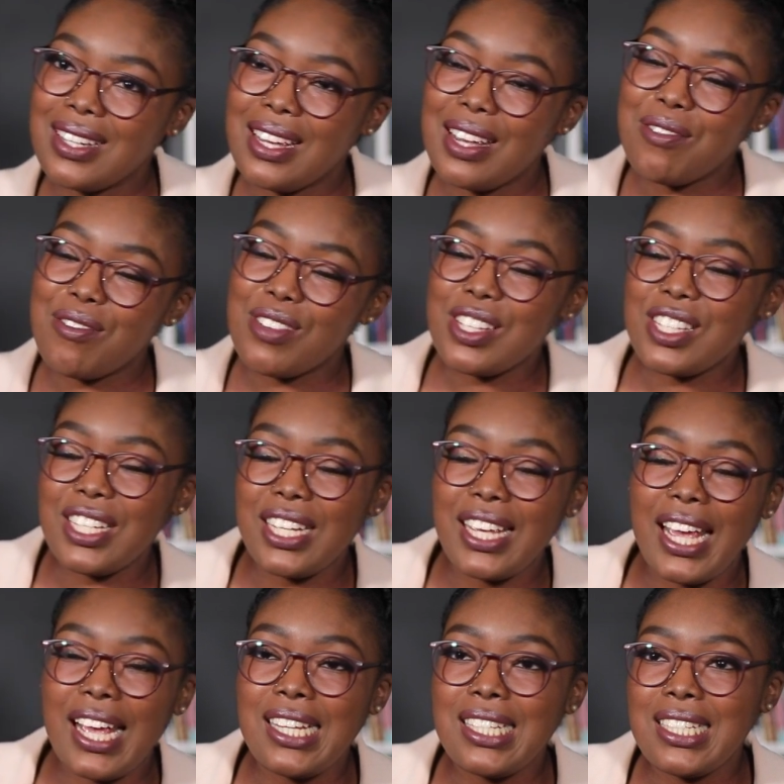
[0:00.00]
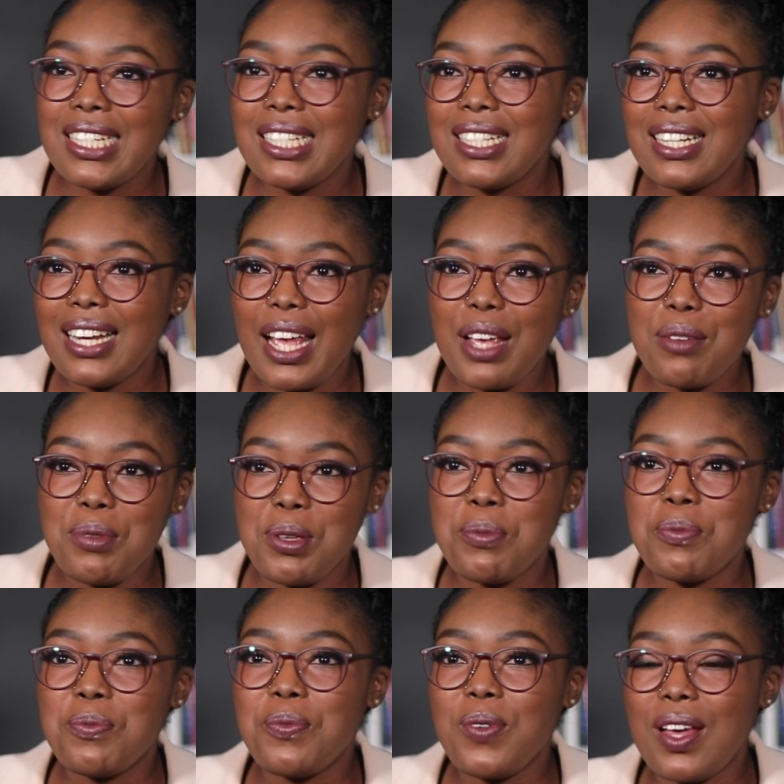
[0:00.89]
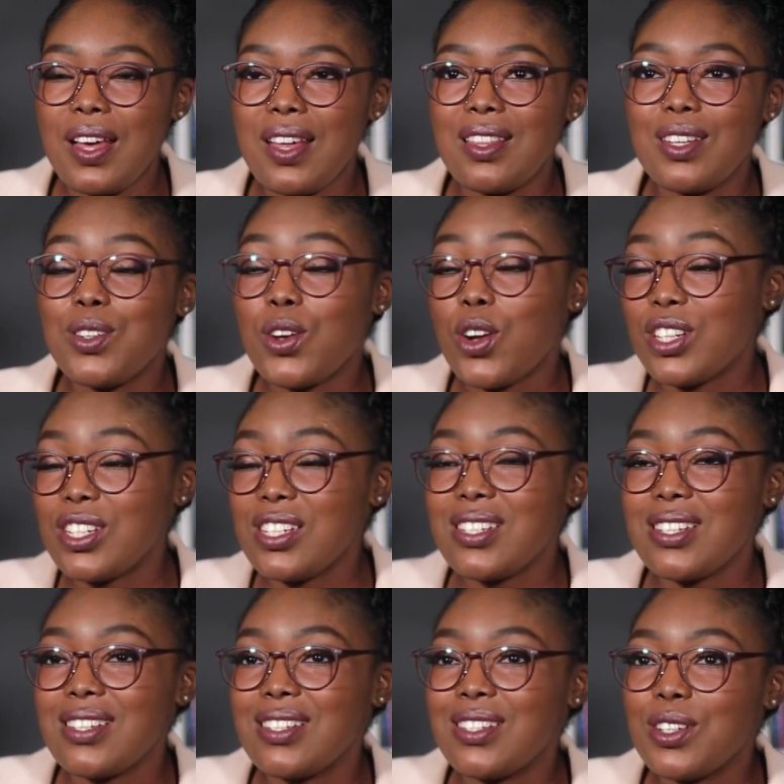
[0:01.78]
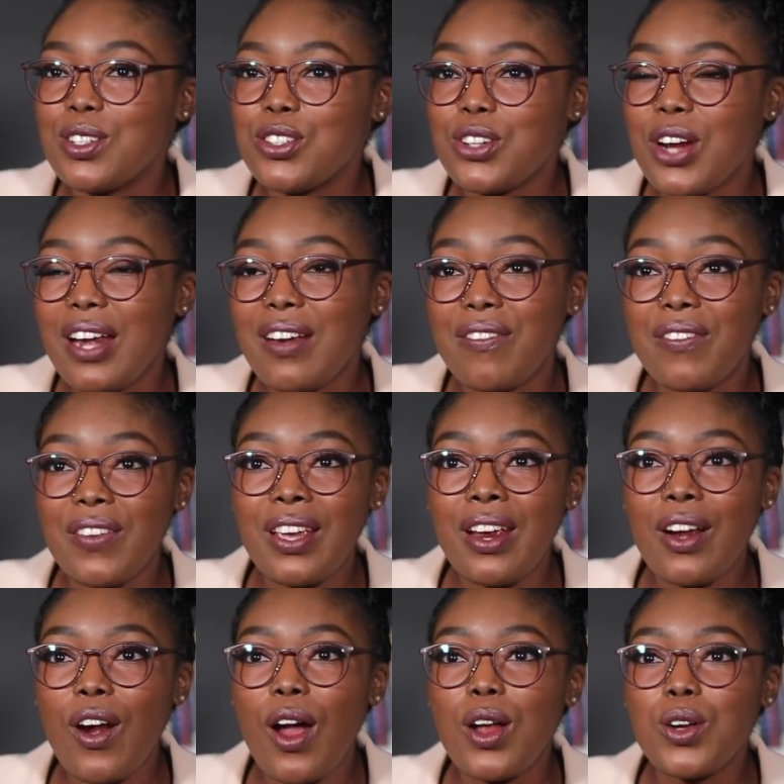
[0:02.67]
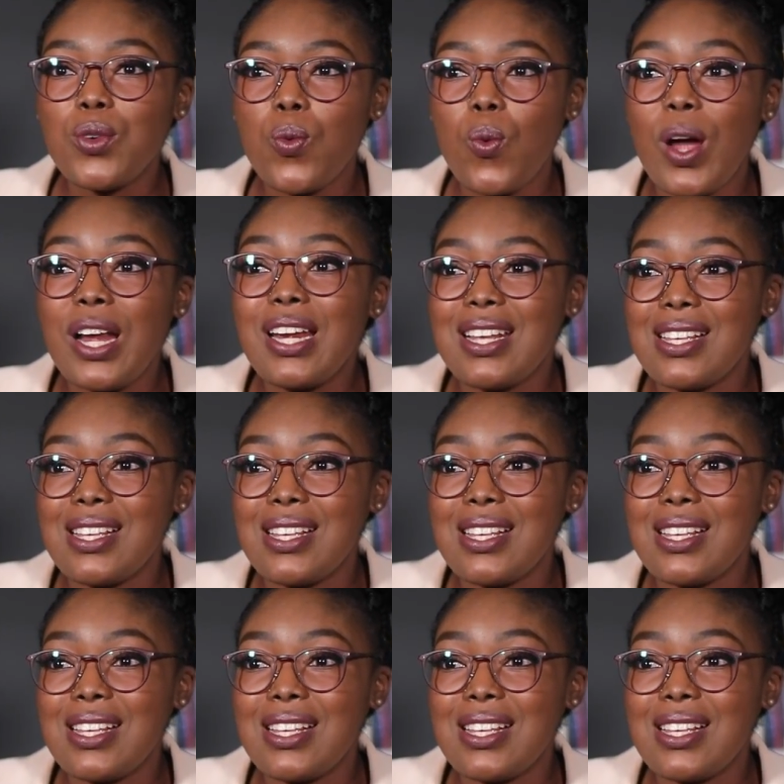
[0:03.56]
investigated. Like the doctors are still trying to figure out what